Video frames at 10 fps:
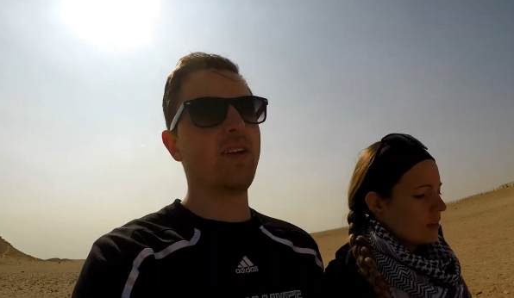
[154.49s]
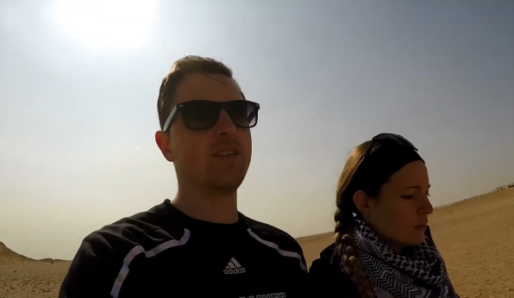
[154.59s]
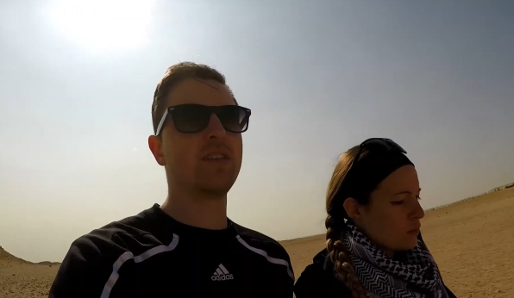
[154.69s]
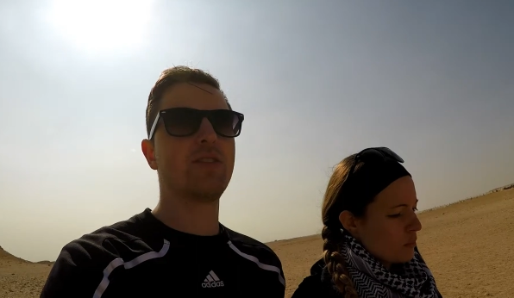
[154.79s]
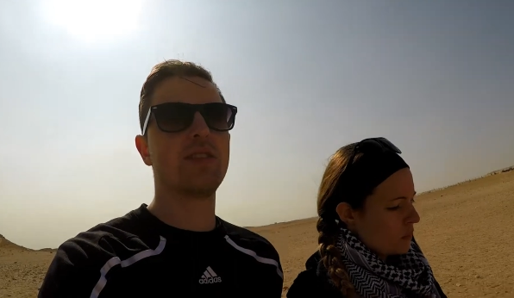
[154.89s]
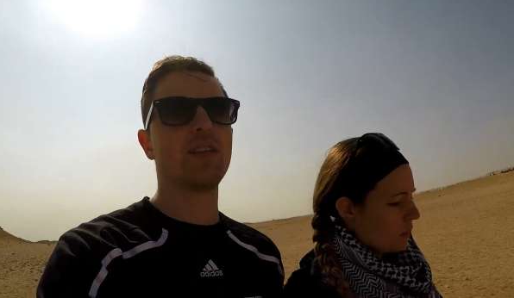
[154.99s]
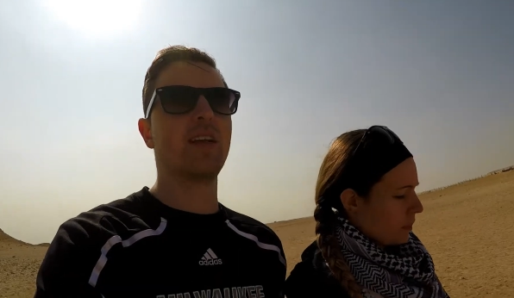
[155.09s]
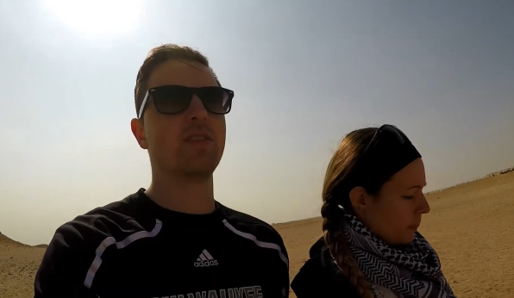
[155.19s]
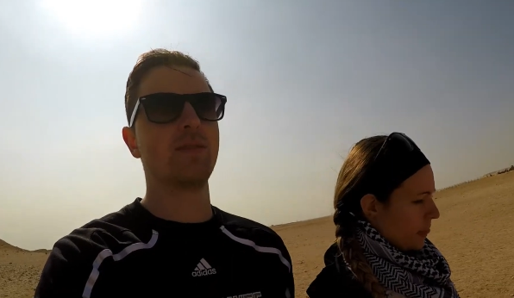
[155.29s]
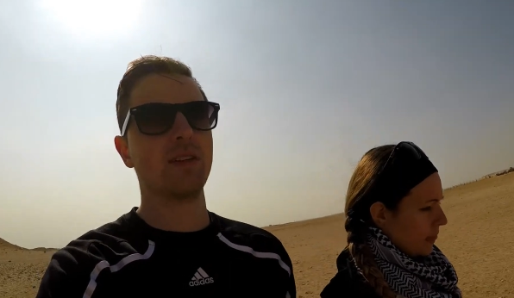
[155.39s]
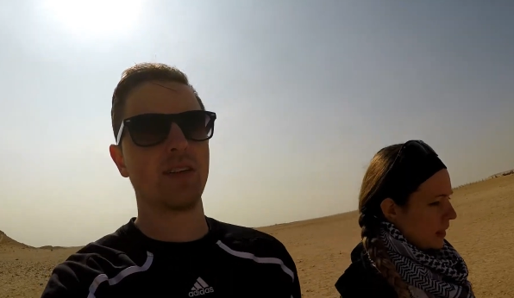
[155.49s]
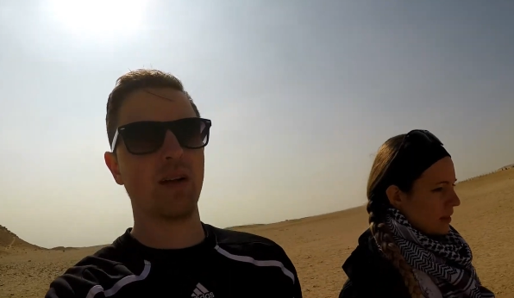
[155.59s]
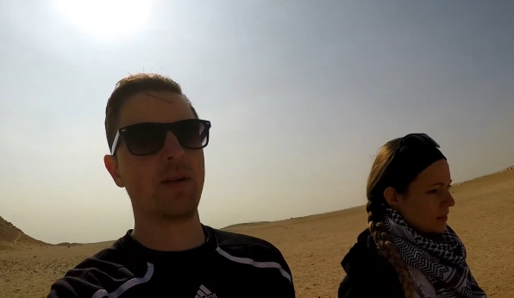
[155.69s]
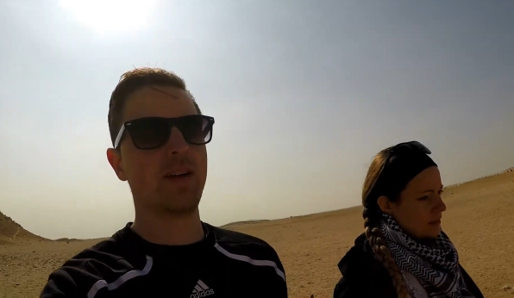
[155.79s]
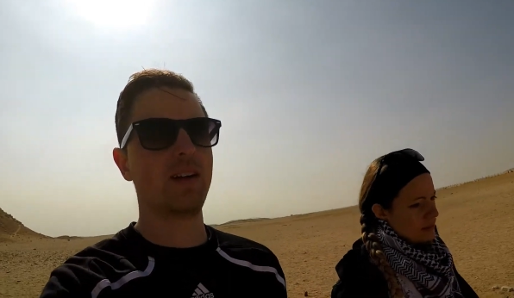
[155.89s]
Speaker 1: It was interesting as we were
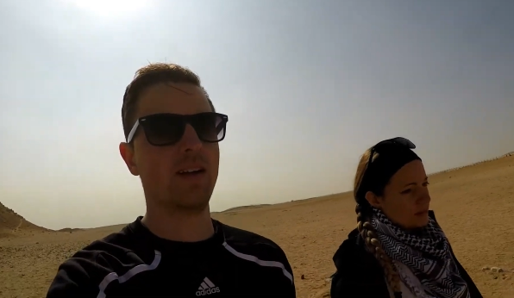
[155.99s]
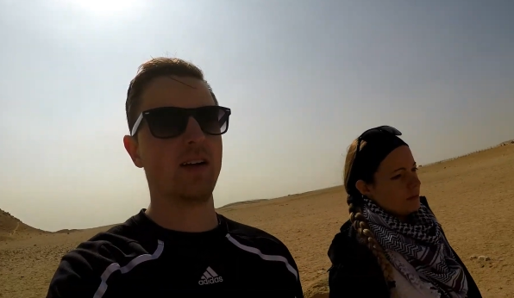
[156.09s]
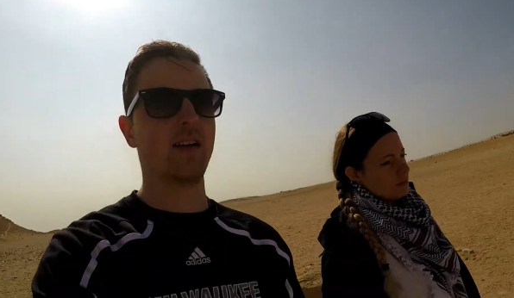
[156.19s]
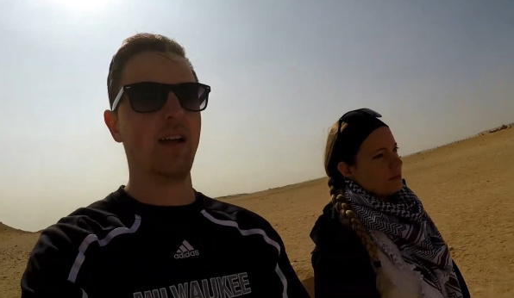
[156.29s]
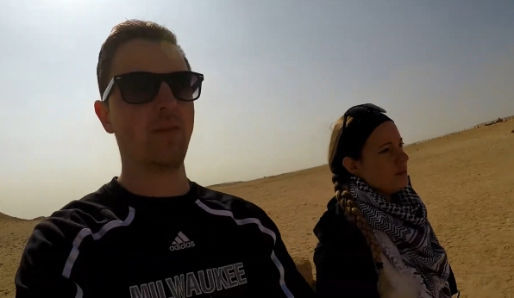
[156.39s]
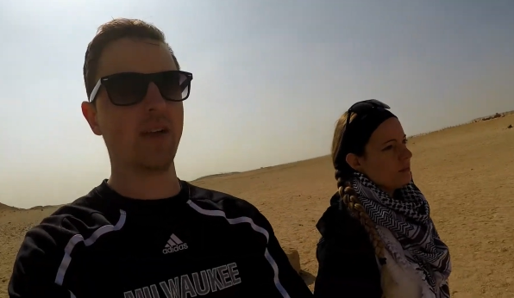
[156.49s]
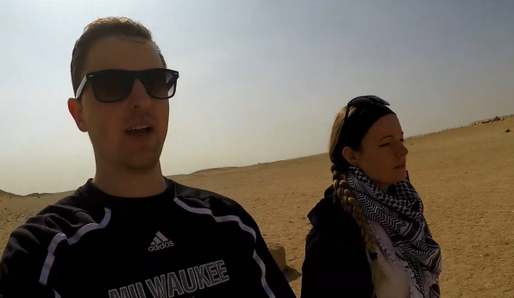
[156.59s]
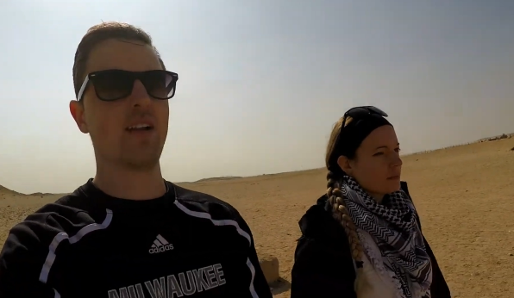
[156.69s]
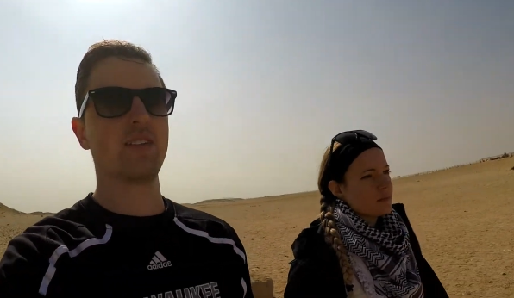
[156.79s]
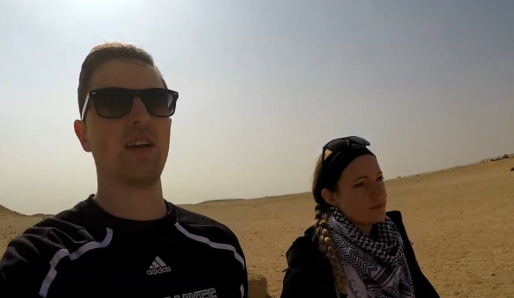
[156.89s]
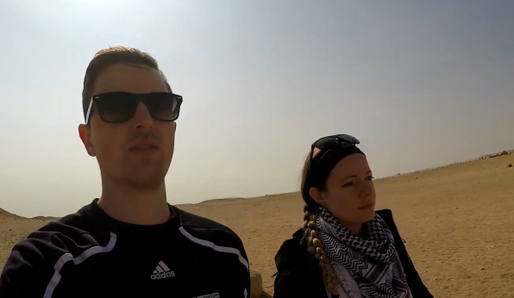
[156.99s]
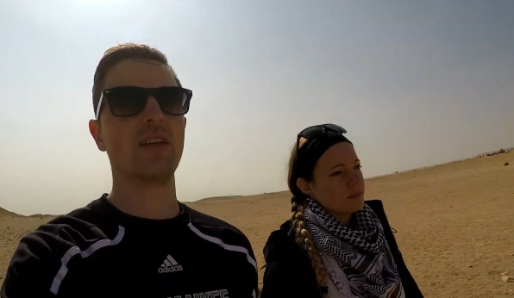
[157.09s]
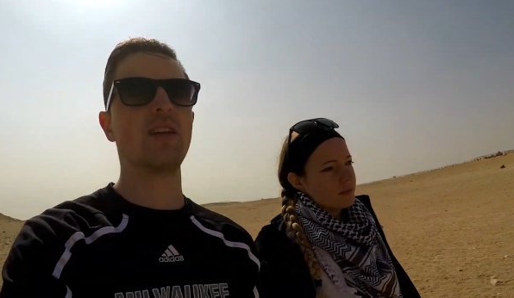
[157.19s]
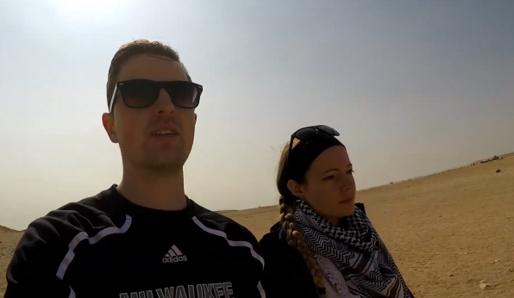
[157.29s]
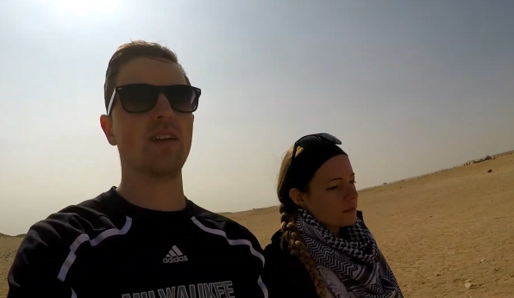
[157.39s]
coming here and we got outside of
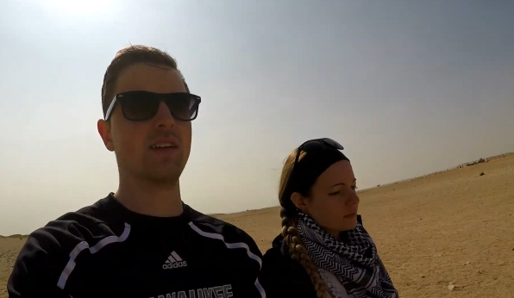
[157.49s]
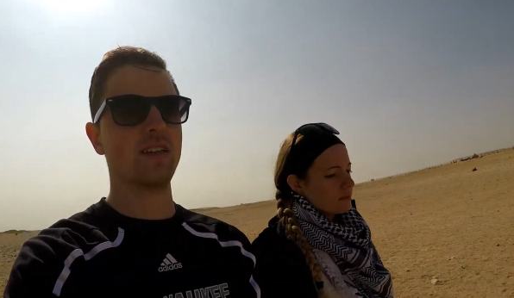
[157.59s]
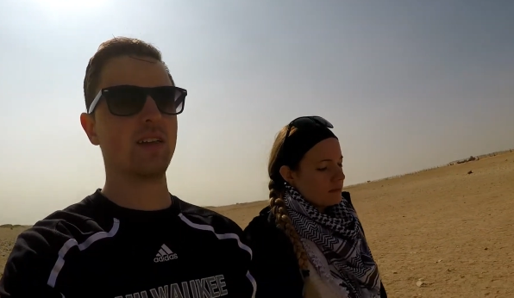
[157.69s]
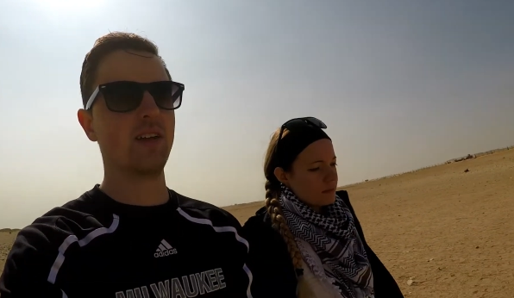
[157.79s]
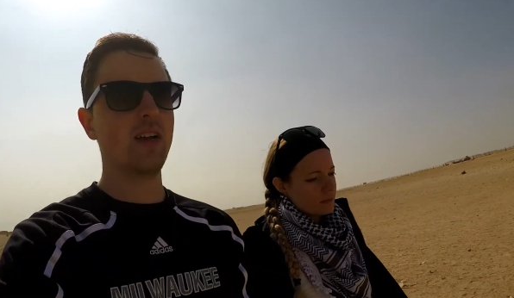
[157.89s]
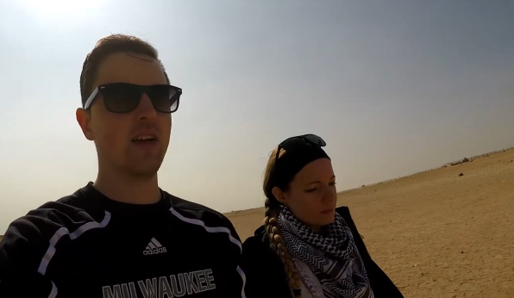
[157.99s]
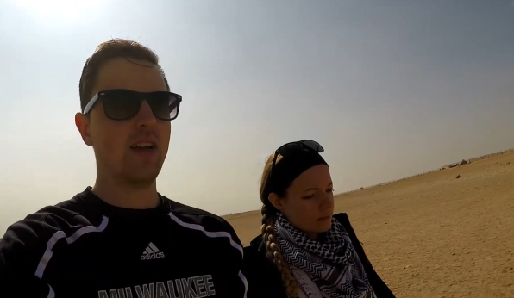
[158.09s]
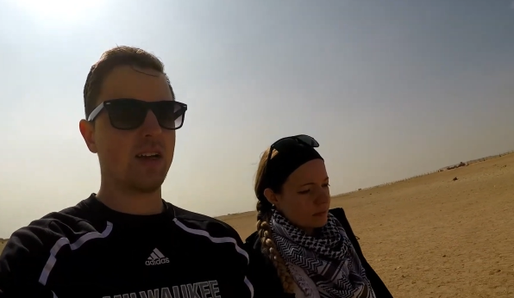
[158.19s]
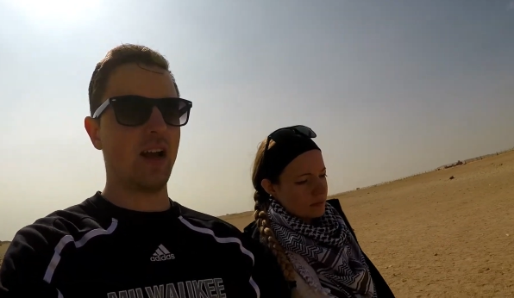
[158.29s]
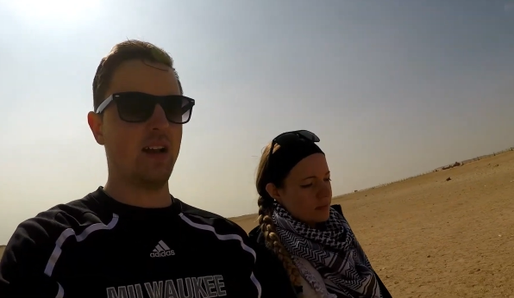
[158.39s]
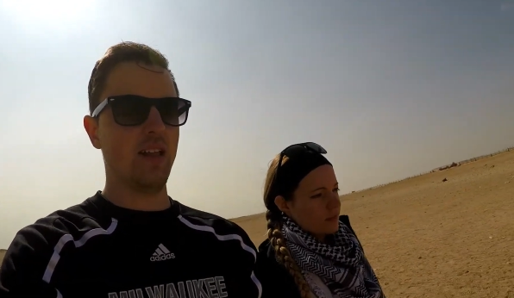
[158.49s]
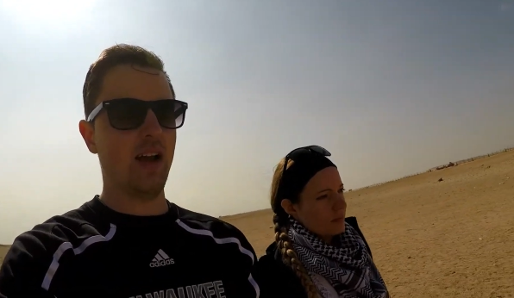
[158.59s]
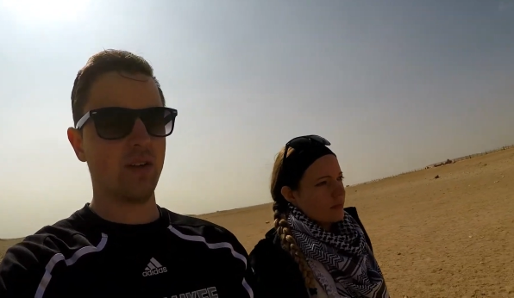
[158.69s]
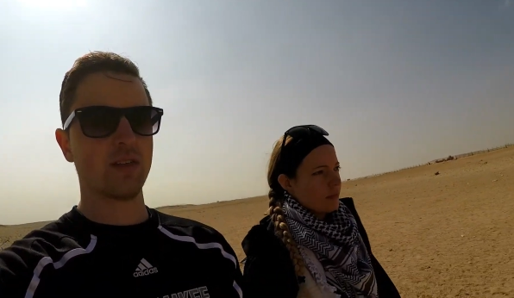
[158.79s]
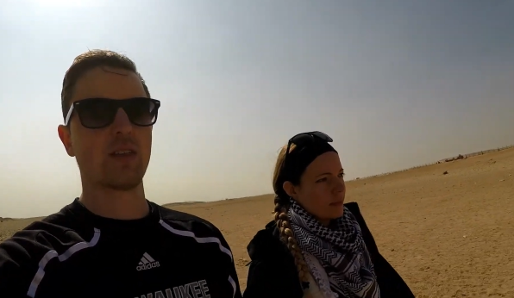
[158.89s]
Giza into kind of the
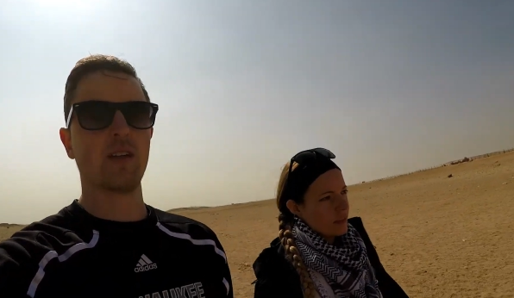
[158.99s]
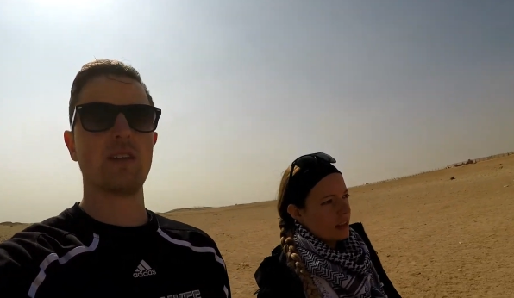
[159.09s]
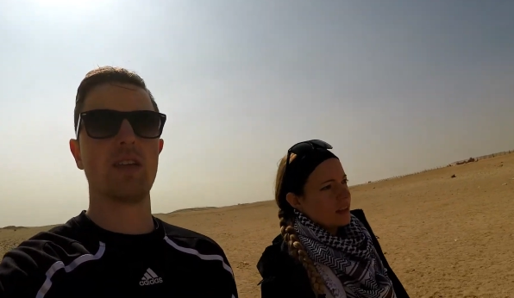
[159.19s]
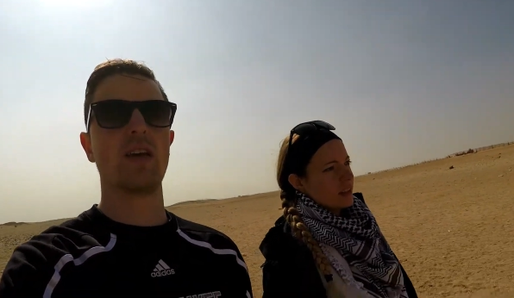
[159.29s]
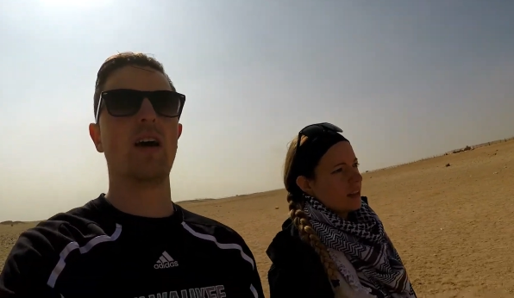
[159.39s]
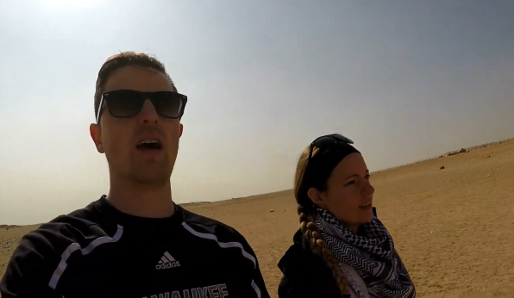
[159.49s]
outskirts.